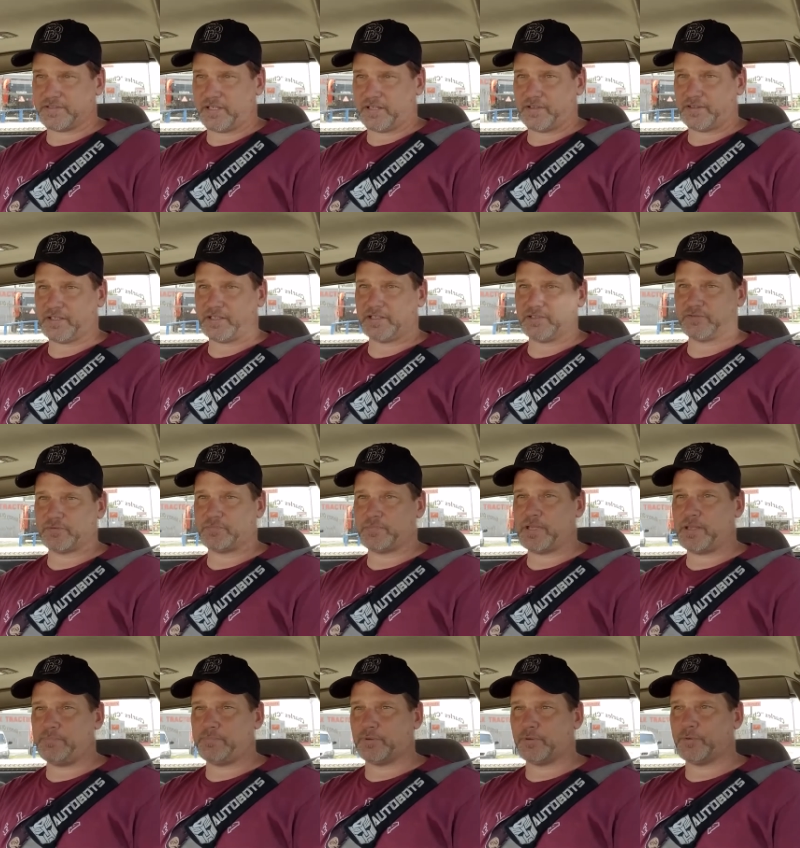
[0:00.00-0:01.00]
done things for
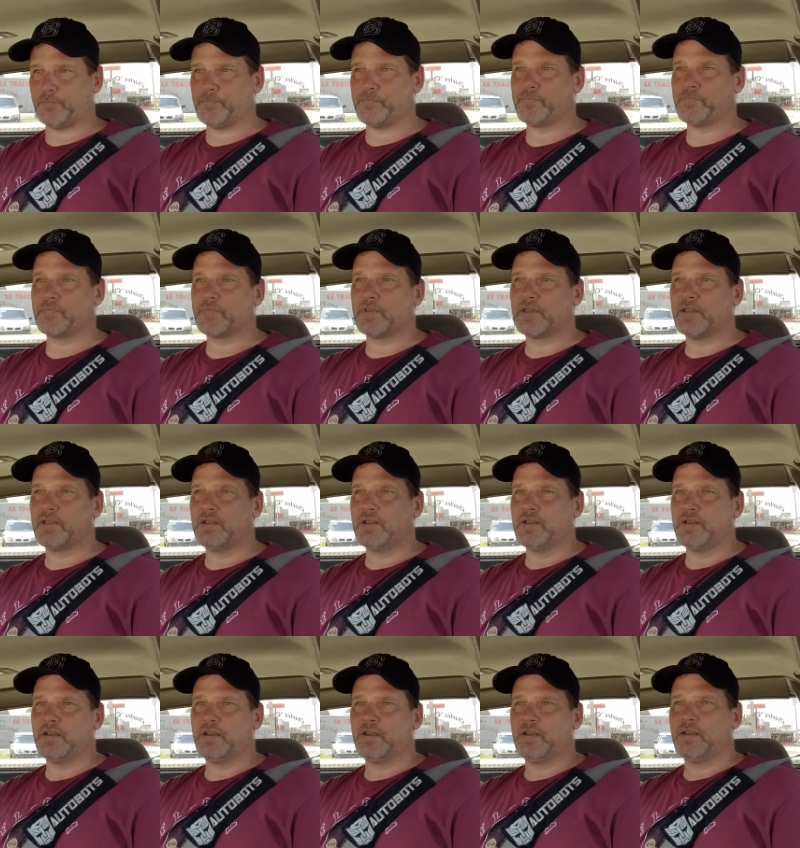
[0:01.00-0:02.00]
people,
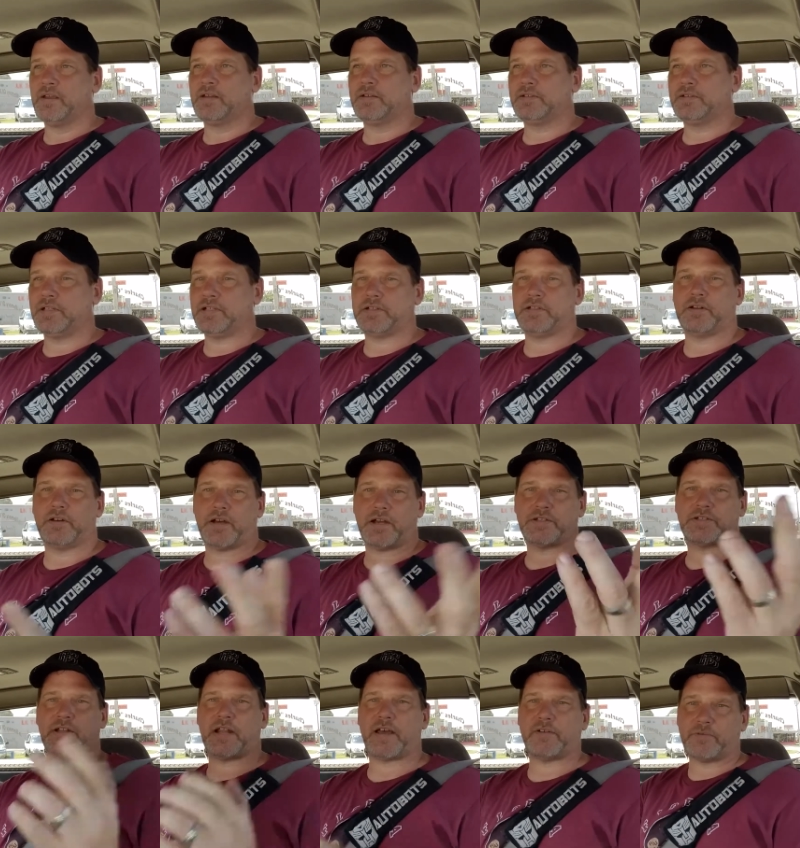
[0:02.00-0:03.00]
then you know I
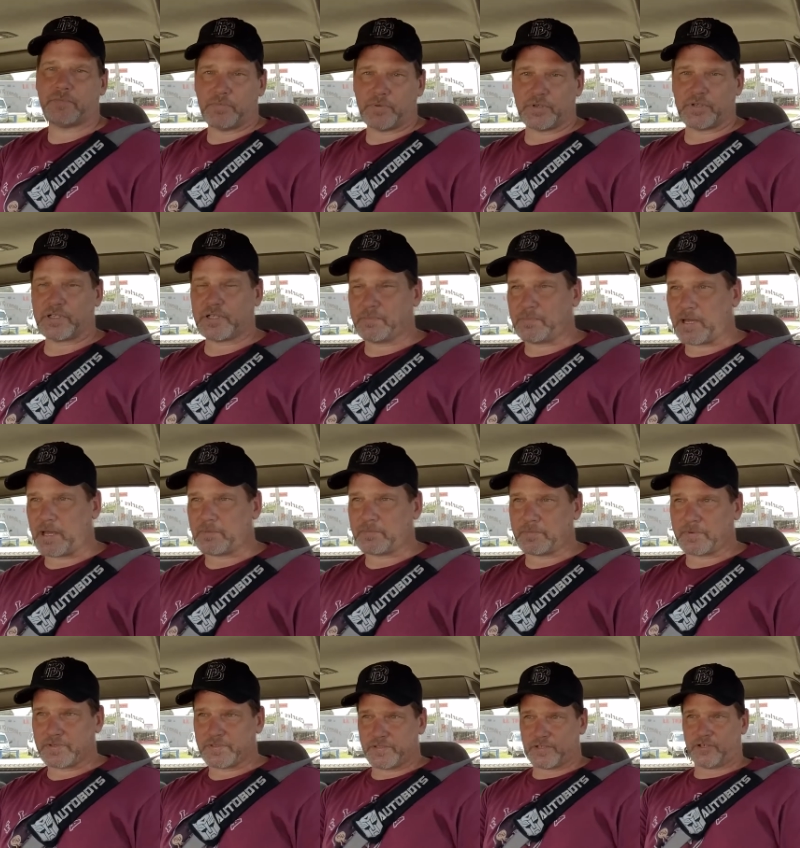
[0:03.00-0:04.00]
should have a book in the Bible
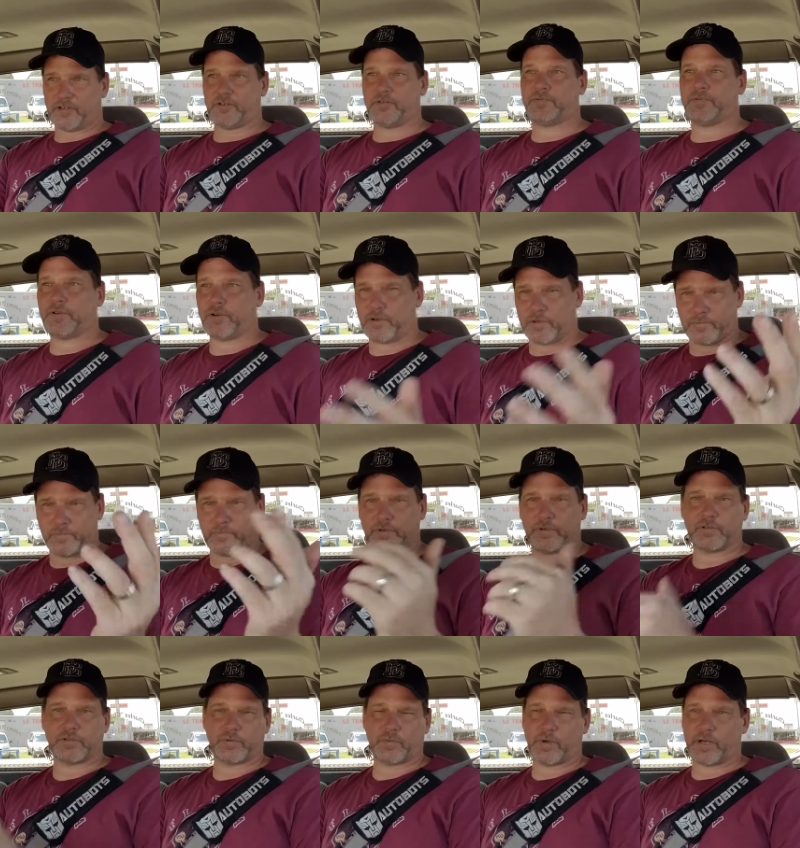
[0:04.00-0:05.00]
myself called the
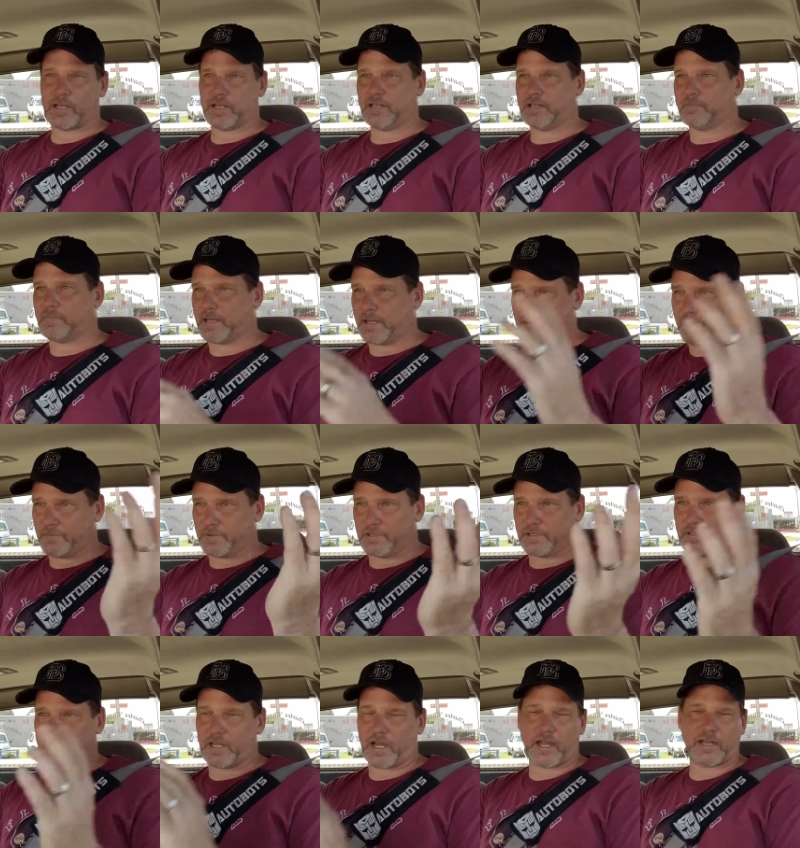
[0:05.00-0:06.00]
Book of Dwayne about
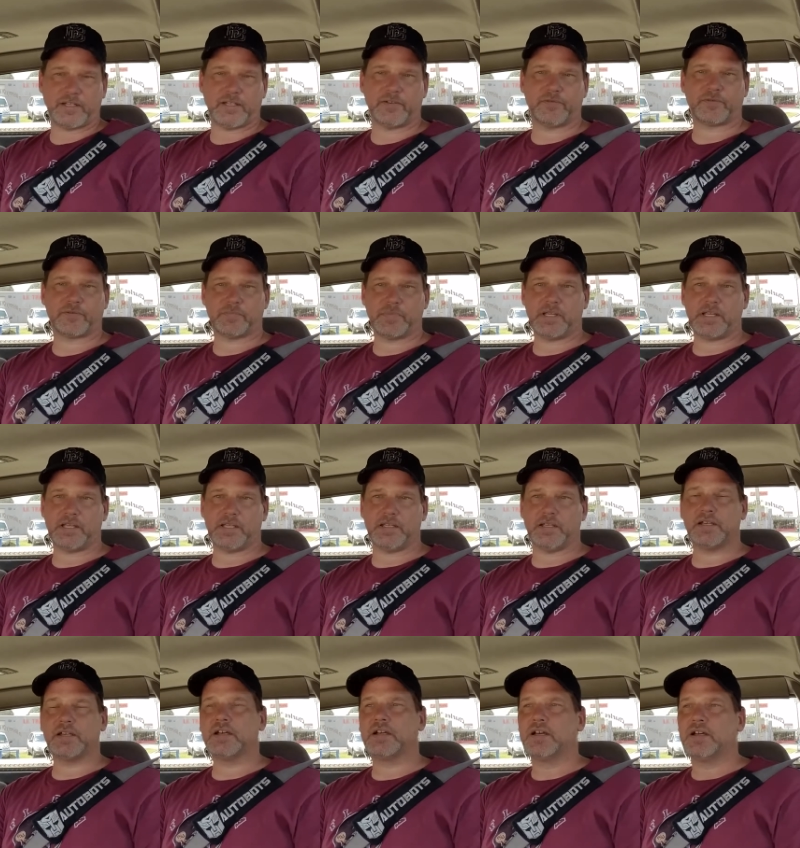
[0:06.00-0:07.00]
what God did for
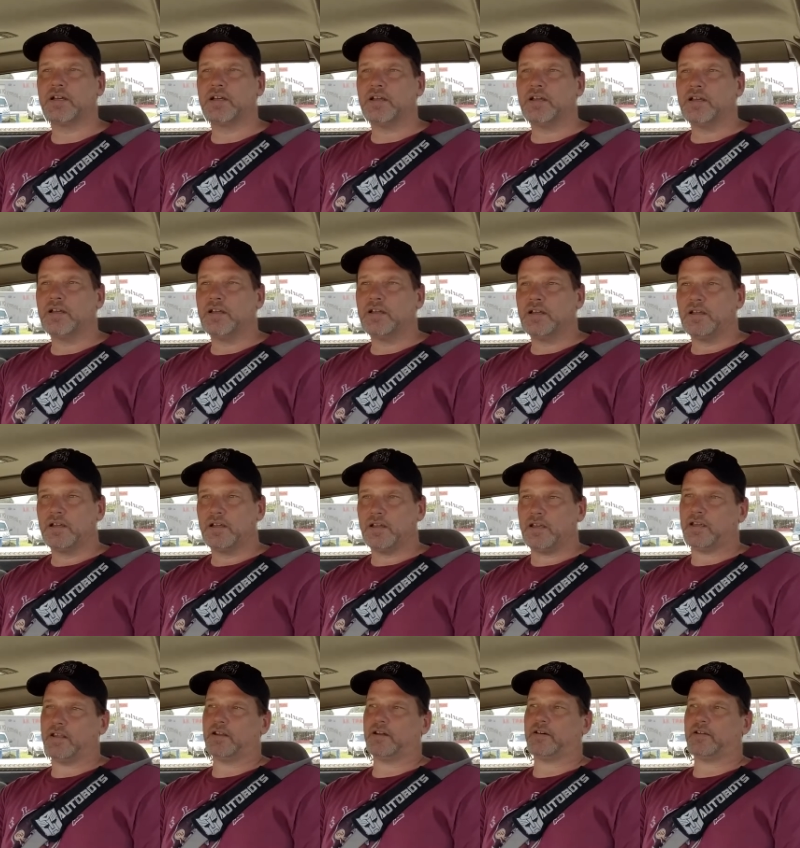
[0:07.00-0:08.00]
me
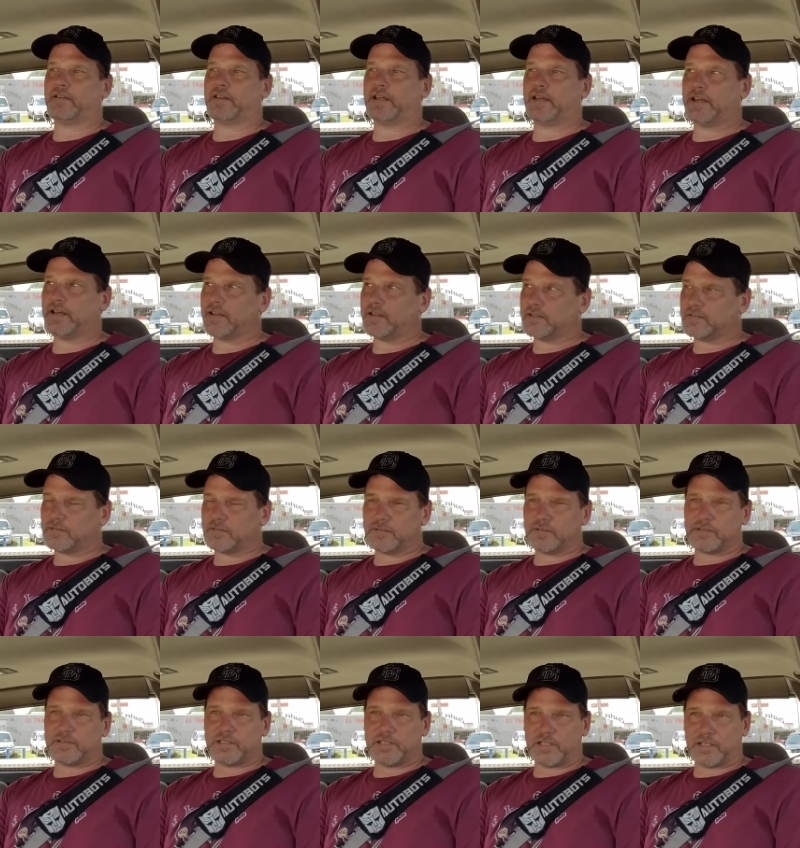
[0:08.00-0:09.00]
and all that.
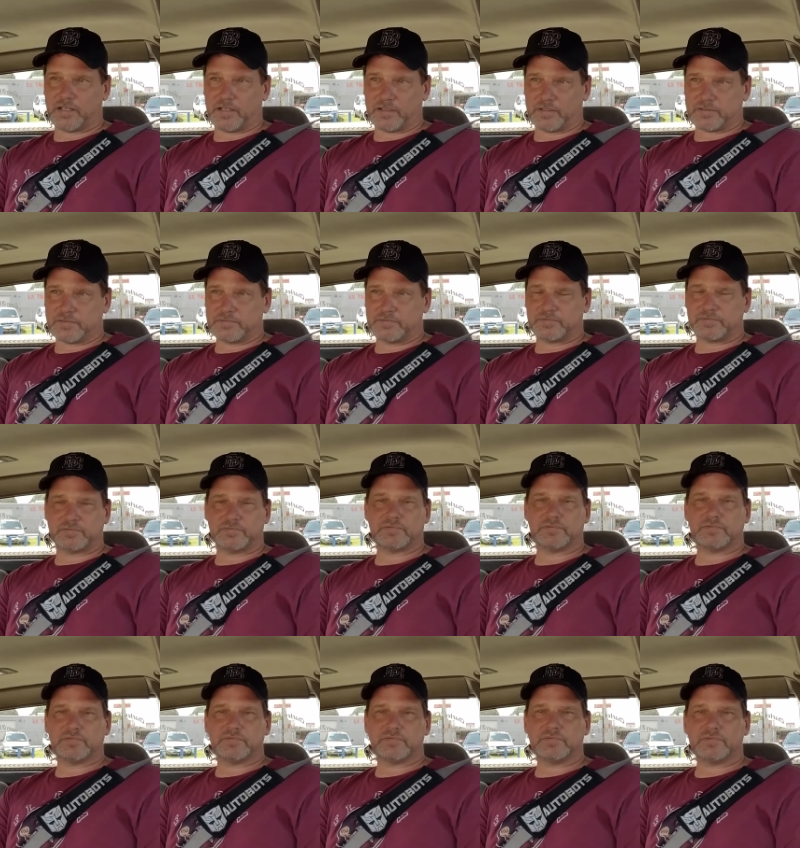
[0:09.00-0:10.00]
You know,
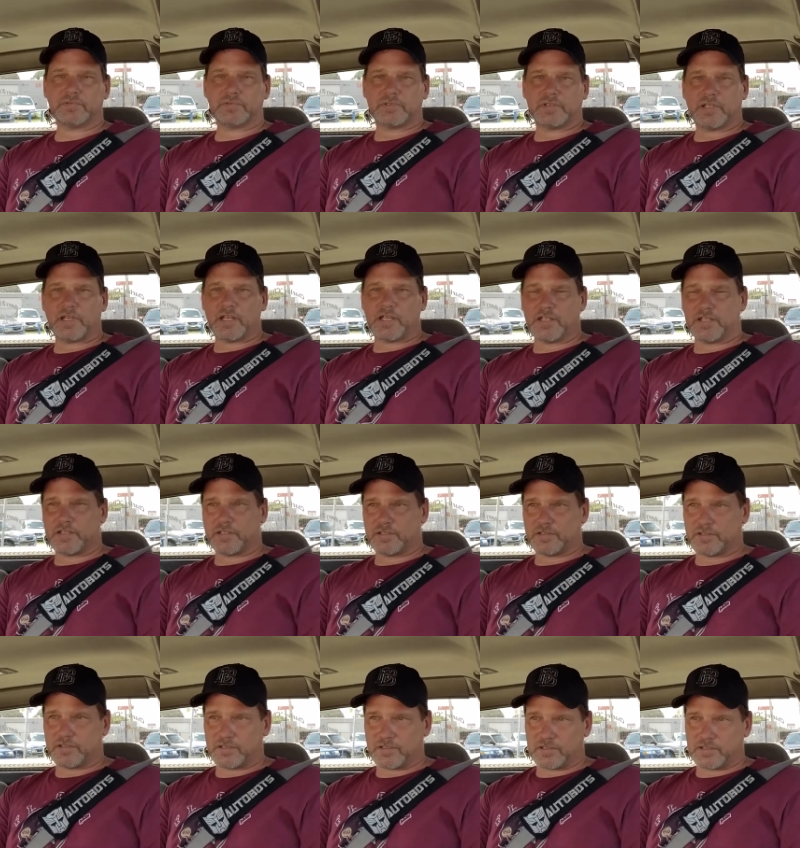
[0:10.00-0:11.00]

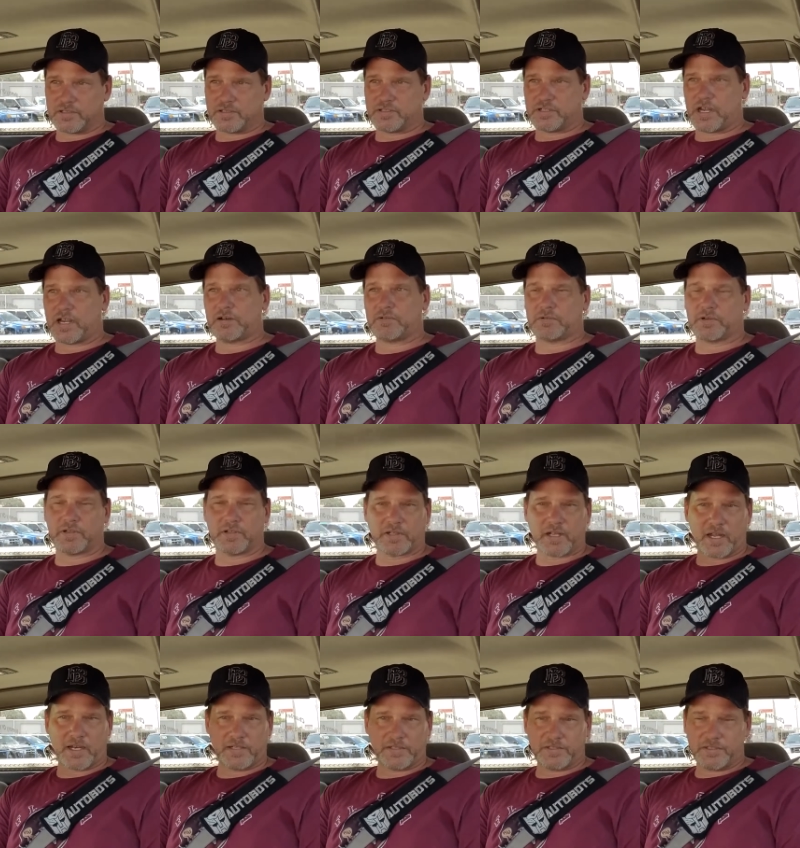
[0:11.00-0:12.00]
in January of
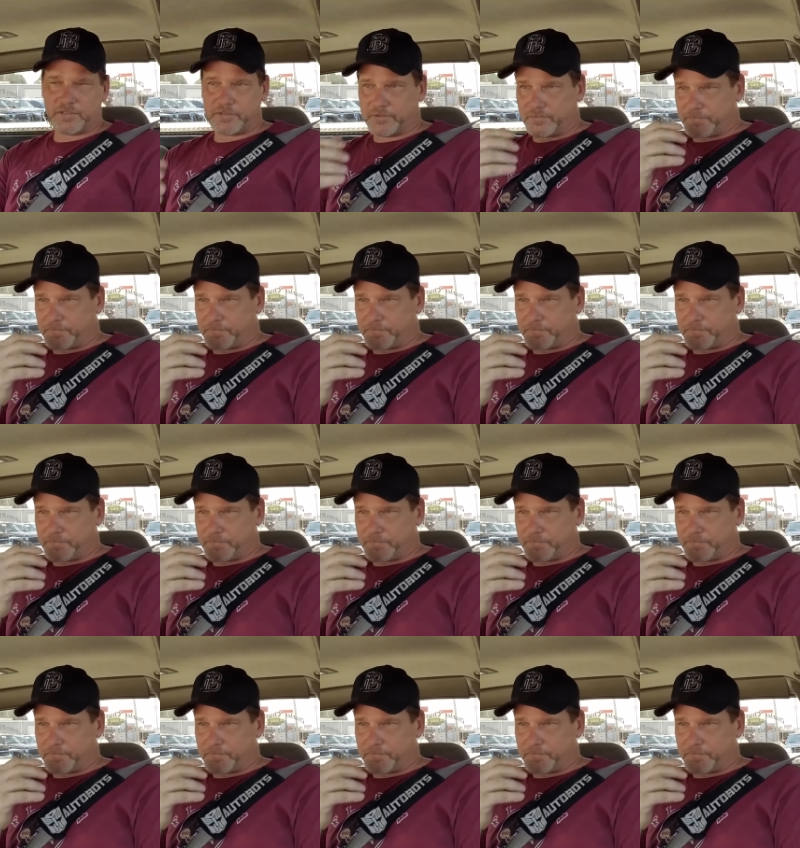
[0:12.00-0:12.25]
'92.